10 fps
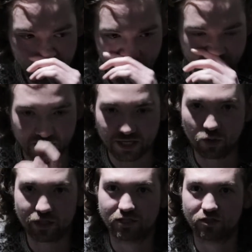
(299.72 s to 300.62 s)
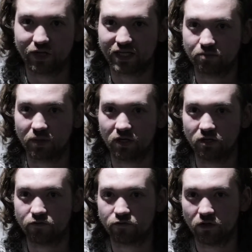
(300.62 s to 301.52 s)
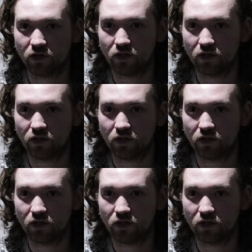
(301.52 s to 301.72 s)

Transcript: I have like quite a strict bar of